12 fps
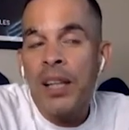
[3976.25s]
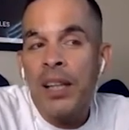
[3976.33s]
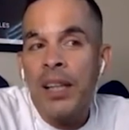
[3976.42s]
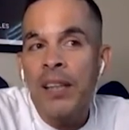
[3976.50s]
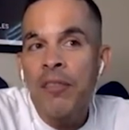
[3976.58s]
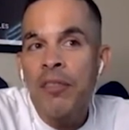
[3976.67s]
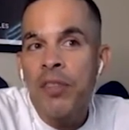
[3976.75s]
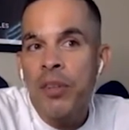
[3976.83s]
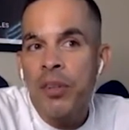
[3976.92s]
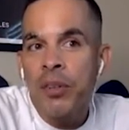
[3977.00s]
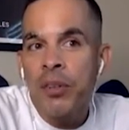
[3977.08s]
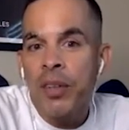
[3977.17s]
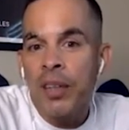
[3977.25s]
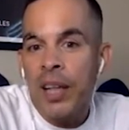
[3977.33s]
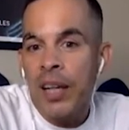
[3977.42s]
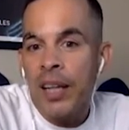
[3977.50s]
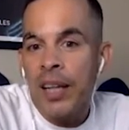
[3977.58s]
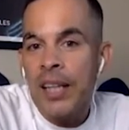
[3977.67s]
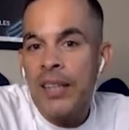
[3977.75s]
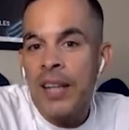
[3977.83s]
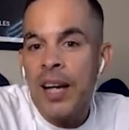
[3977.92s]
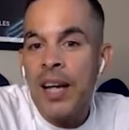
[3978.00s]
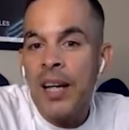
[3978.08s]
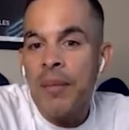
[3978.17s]
of lived through a lot of that
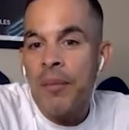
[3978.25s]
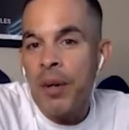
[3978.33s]
time,